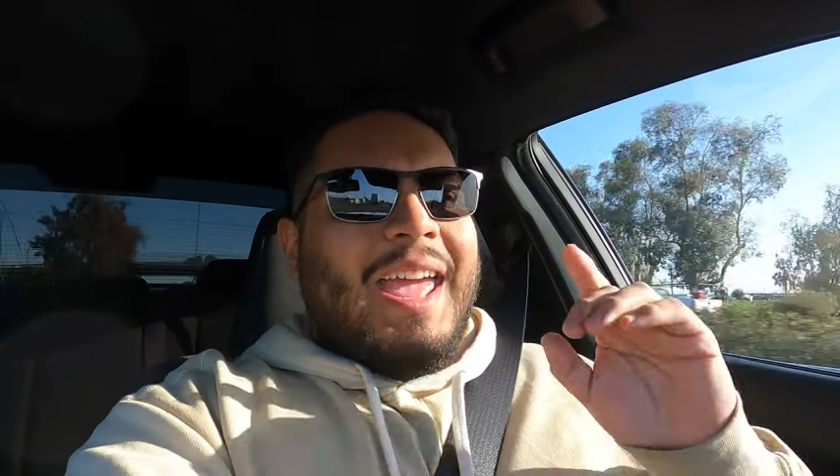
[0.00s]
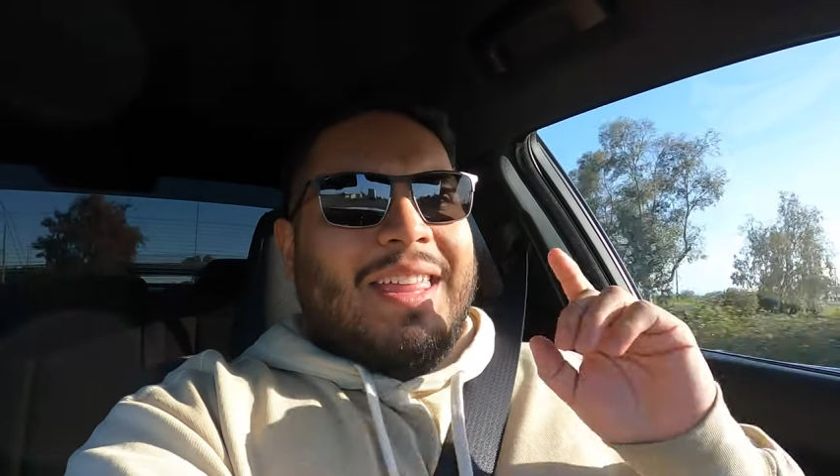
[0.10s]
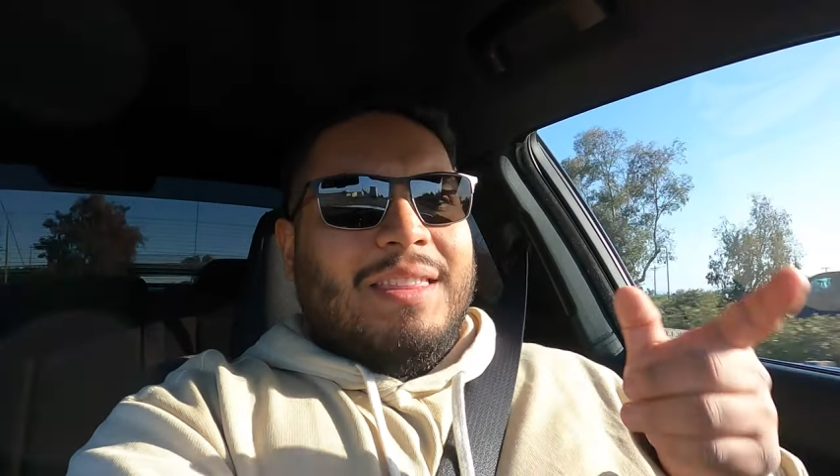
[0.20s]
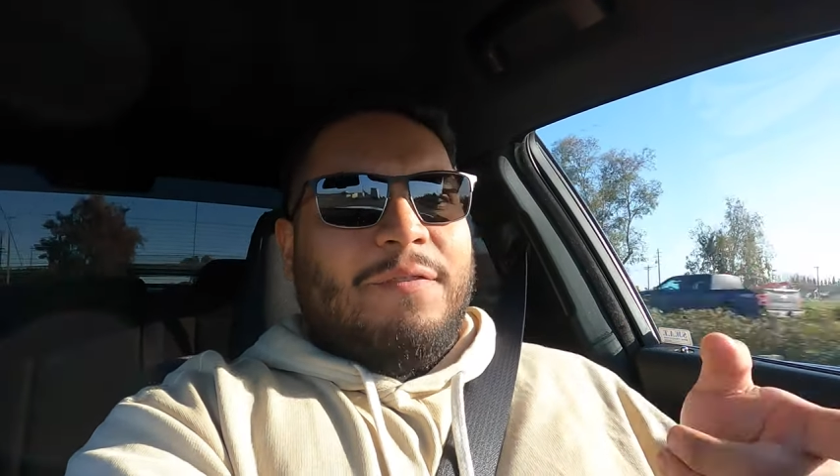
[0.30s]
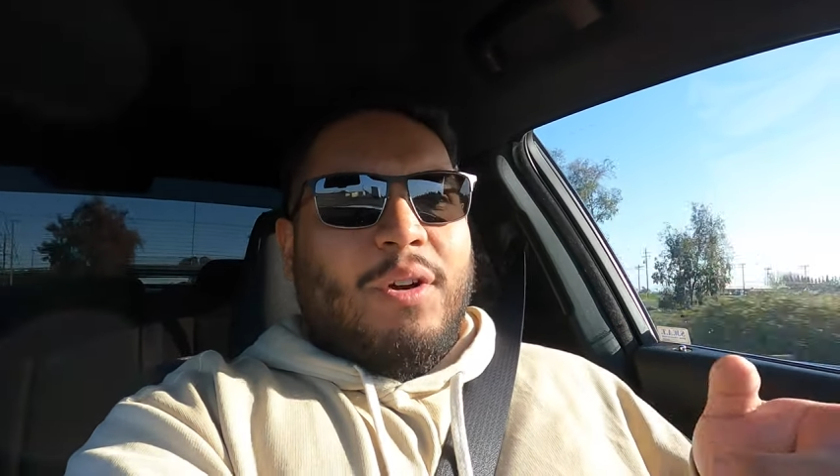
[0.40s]

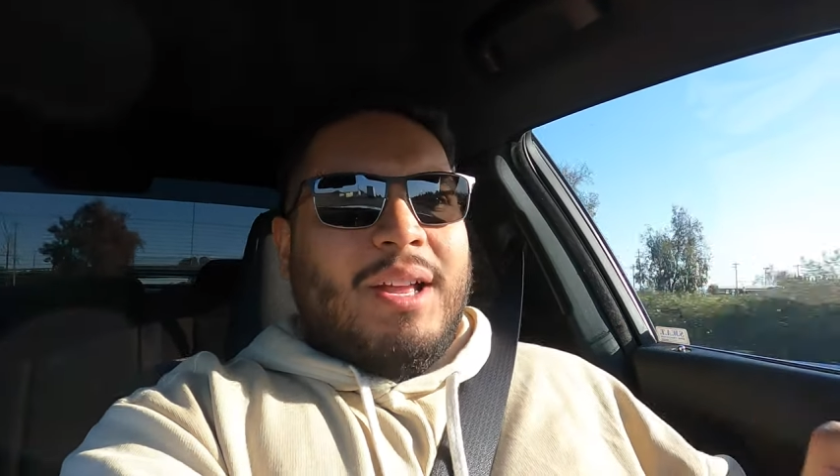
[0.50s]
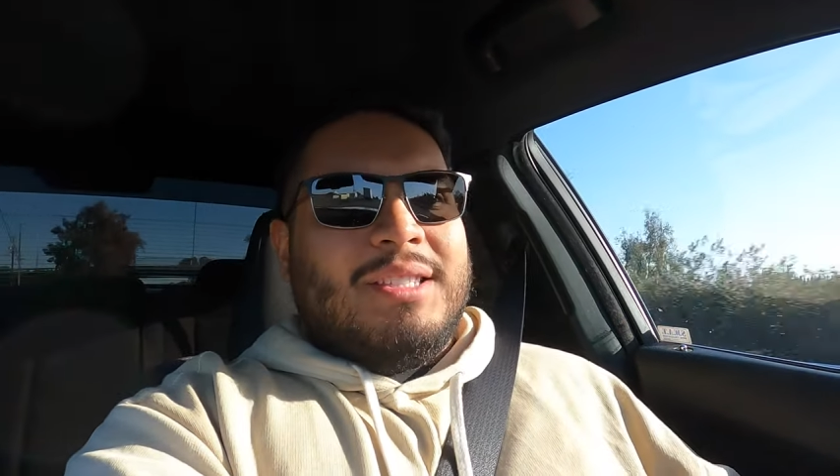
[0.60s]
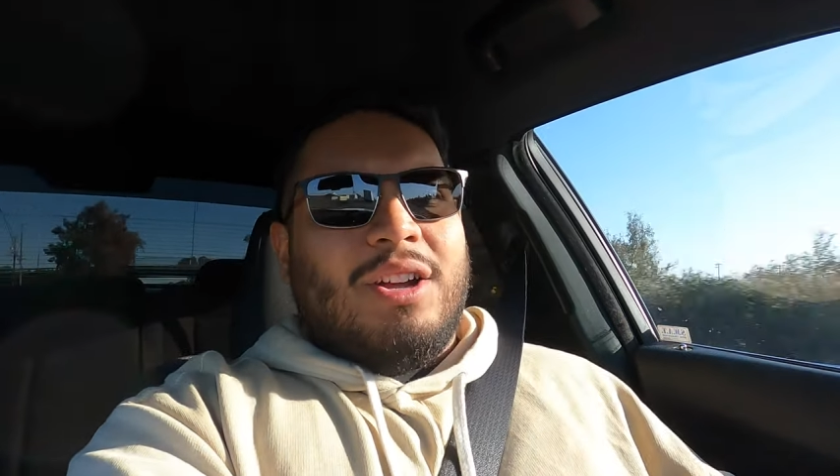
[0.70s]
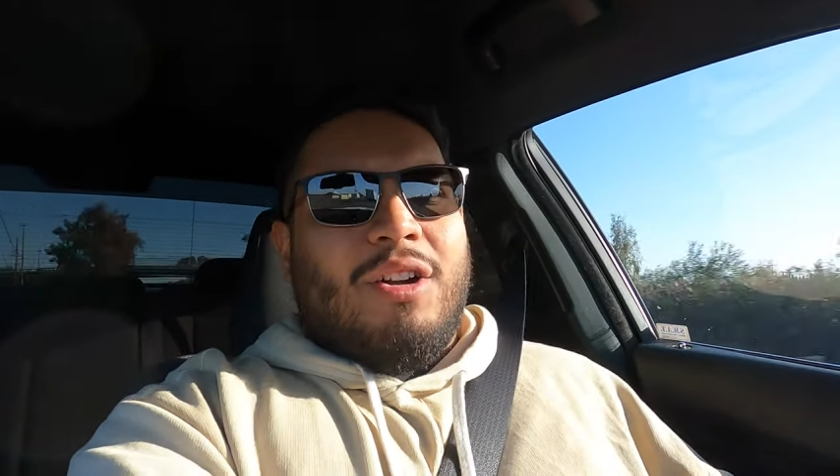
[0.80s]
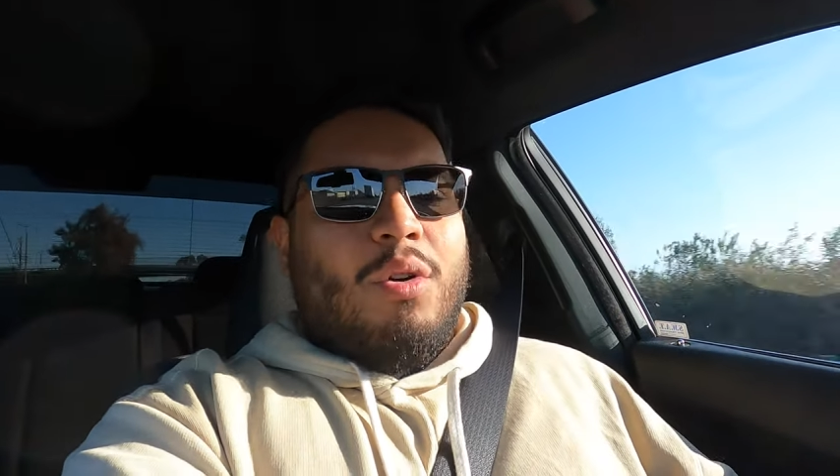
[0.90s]
and the
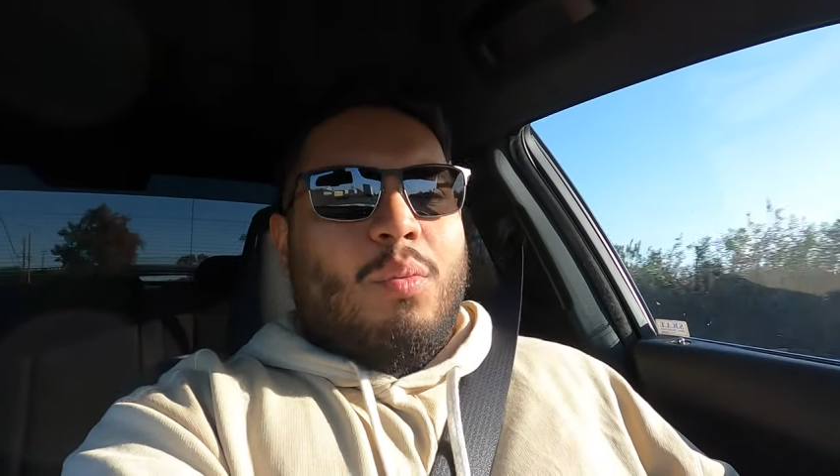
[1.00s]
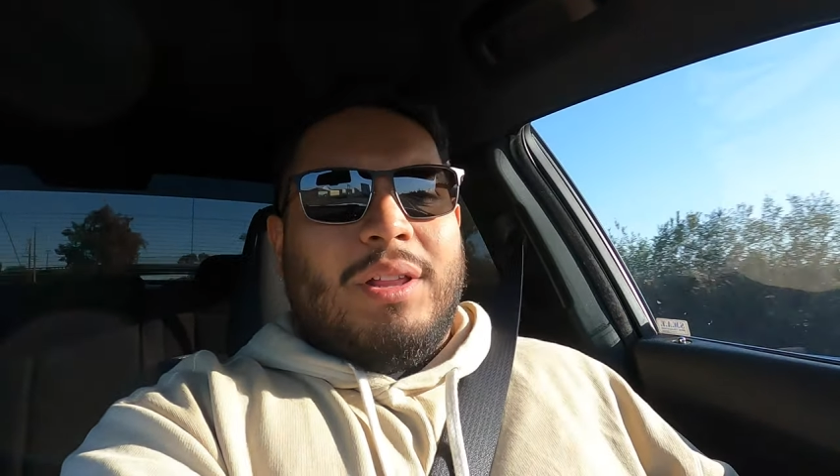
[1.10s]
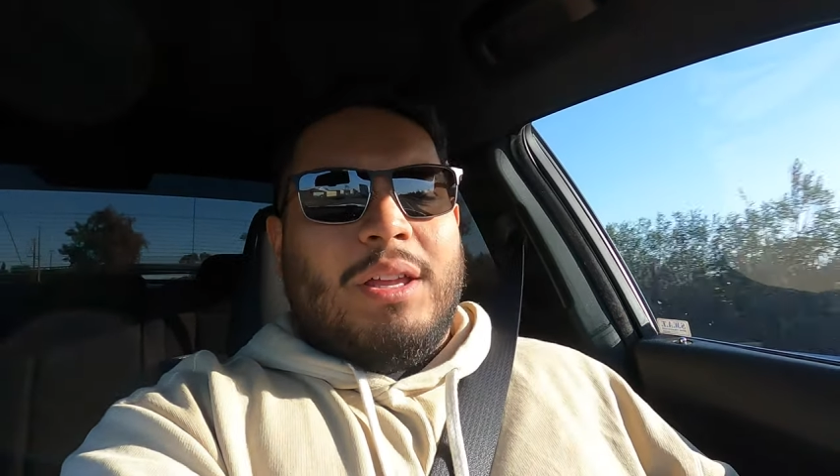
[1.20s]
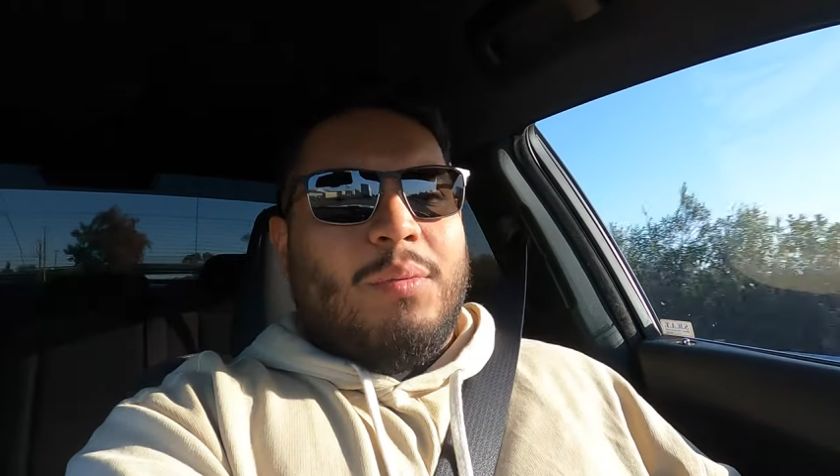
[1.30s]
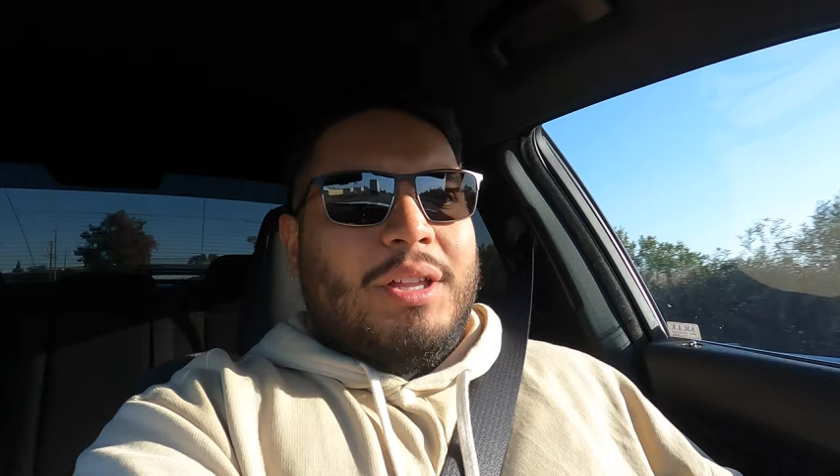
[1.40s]
fronts are
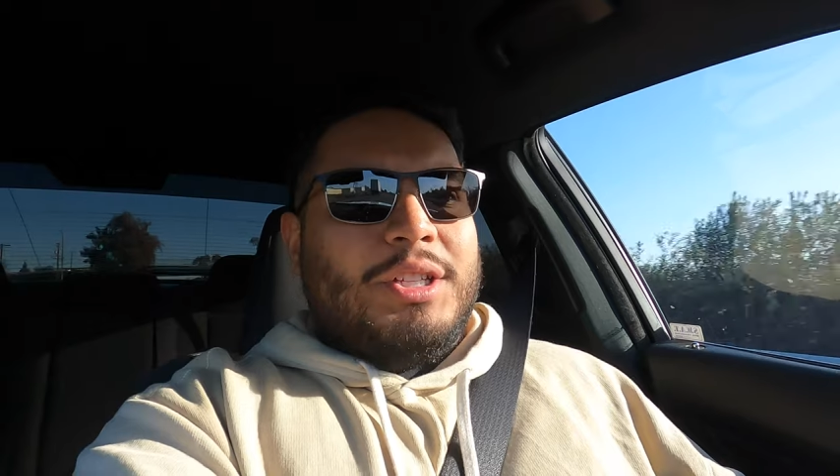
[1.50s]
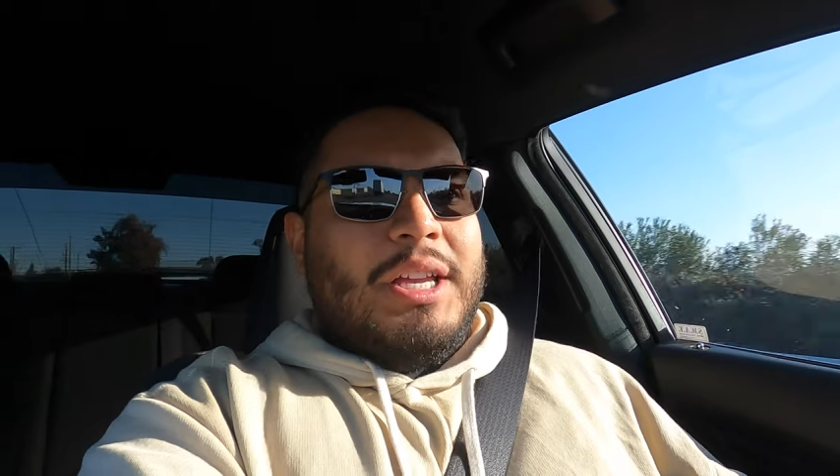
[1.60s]
really really